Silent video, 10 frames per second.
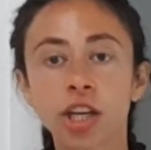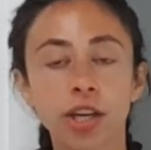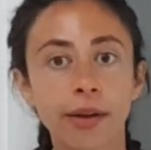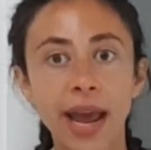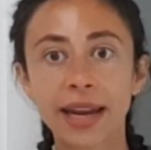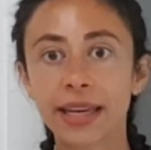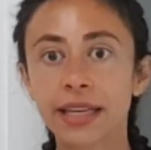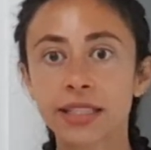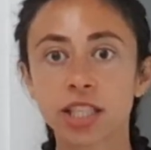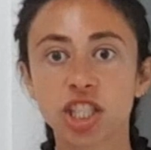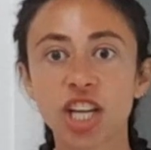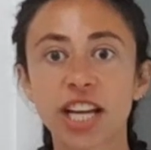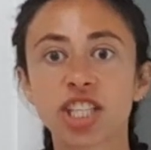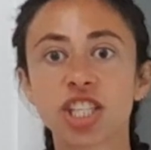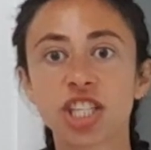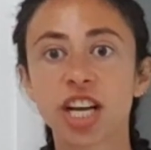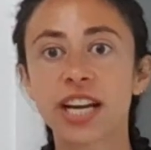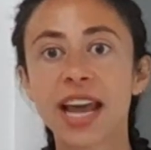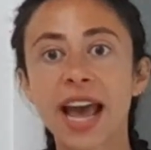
any suggestion,